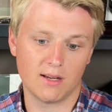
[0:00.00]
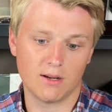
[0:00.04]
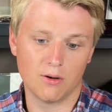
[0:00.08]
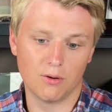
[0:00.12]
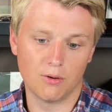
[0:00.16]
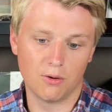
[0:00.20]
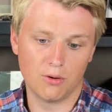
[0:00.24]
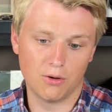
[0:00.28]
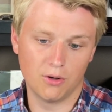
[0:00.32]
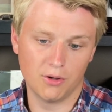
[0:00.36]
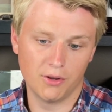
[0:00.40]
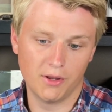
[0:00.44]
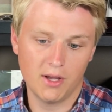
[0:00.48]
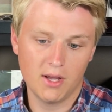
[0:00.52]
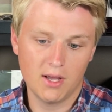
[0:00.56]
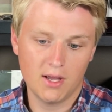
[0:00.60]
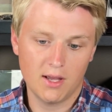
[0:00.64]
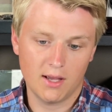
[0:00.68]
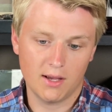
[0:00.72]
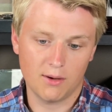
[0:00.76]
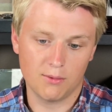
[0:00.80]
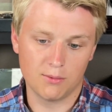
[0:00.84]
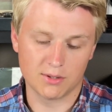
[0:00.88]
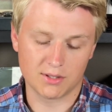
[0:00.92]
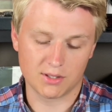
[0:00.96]
gold,
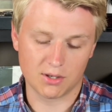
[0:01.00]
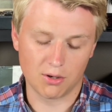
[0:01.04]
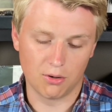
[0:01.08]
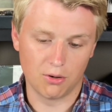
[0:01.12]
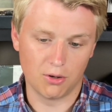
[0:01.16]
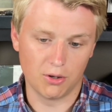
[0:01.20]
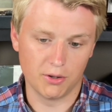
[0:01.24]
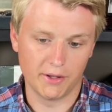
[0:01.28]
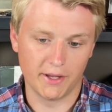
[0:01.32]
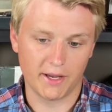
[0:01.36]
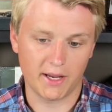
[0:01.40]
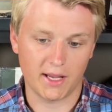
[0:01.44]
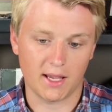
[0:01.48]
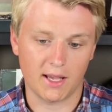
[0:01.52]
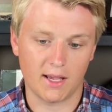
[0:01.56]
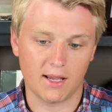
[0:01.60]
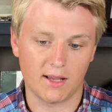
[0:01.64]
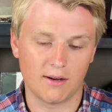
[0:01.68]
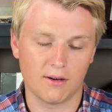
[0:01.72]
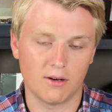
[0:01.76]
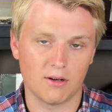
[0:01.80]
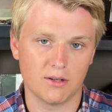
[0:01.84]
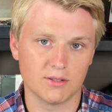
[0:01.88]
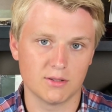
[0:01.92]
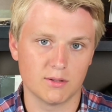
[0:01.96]

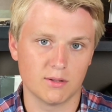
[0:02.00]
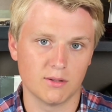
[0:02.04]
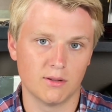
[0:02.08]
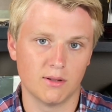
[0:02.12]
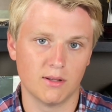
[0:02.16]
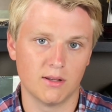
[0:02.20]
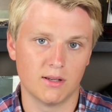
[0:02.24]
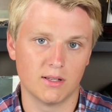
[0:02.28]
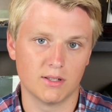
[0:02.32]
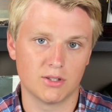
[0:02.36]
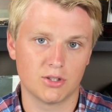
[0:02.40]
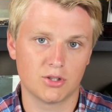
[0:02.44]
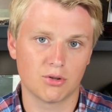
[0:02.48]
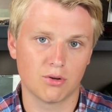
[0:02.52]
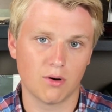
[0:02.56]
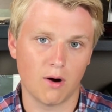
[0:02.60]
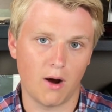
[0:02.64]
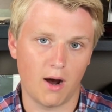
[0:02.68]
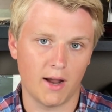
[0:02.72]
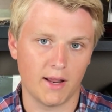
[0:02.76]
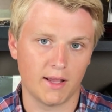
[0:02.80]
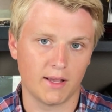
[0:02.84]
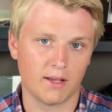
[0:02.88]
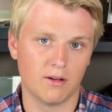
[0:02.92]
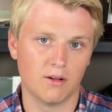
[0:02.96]
and also the
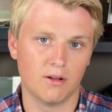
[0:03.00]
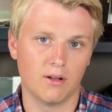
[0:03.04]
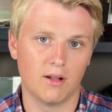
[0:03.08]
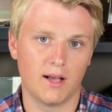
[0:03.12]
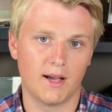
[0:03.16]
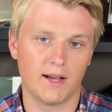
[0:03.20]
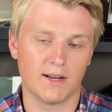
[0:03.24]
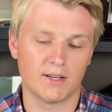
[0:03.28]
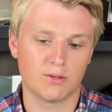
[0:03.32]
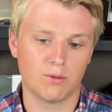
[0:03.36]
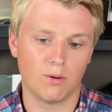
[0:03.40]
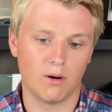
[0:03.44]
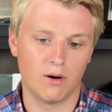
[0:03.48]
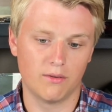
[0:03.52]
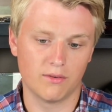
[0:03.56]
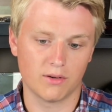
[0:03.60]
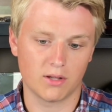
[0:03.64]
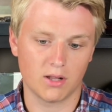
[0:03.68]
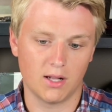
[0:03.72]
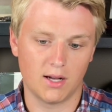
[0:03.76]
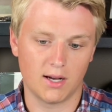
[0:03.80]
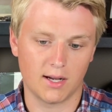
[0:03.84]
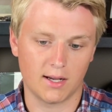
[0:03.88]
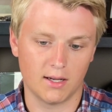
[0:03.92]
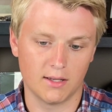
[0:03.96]
triangle at 12
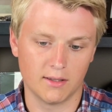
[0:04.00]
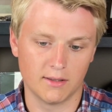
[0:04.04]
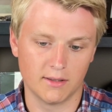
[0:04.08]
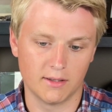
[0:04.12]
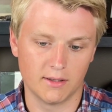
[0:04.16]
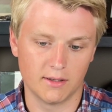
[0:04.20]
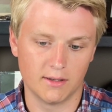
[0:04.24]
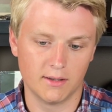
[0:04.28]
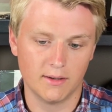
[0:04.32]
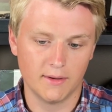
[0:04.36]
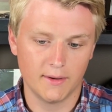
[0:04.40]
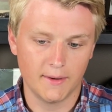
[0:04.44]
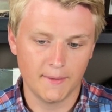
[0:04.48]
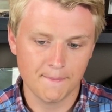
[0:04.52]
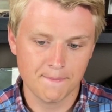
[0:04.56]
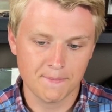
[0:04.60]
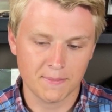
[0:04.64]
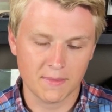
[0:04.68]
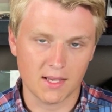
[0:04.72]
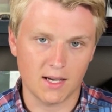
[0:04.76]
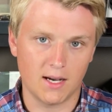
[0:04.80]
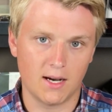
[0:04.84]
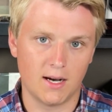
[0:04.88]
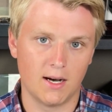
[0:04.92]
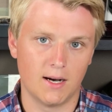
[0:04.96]
o'clock on the
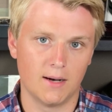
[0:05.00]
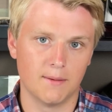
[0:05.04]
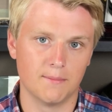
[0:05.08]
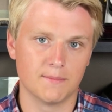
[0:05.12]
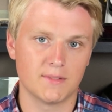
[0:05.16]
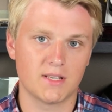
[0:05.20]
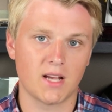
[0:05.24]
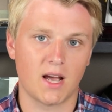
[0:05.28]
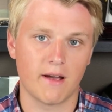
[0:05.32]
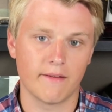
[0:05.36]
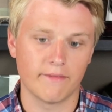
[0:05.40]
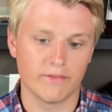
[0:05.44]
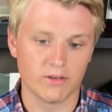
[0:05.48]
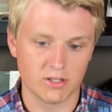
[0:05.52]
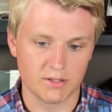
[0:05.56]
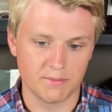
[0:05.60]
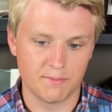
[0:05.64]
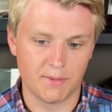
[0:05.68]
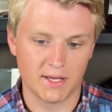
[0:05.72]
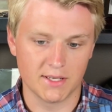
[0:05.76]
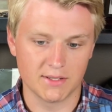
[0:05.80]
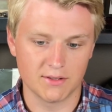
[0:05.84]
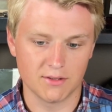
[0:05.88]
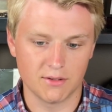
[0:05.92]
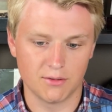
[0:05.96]
diver's
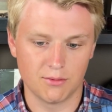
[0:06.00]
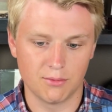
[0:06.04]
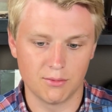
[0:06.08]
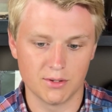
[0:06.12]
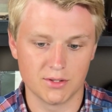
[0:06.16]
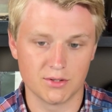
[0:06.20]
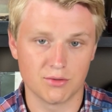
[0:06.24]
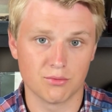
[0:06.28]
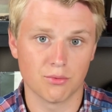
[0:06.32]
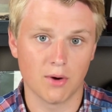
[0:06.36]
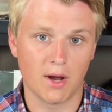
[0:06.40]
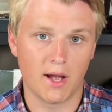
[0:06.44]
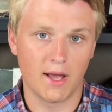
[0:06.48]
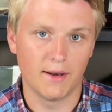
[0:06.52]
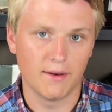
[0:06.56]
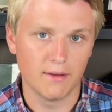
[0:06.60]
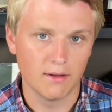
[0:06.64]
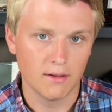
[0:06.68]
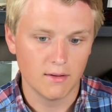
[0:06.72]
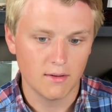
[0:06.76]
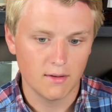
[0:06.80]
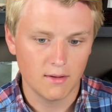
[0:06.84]
bezel was red.